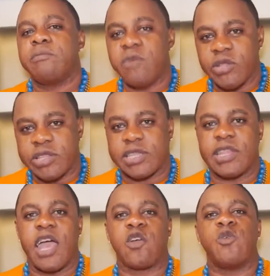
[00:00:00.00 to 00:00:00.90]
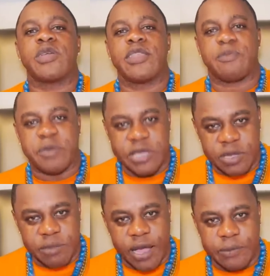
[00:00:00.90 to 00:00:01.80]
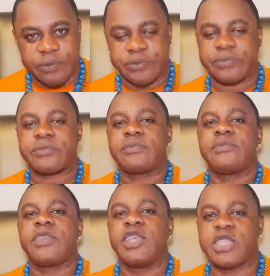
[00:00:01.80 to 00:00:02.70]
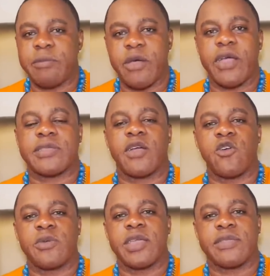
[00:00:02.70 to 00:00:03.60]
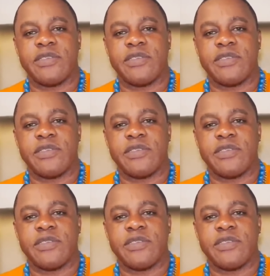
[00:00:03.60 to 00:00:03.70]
Bounty Killer go up against Beanie Man, Shabaranks go up against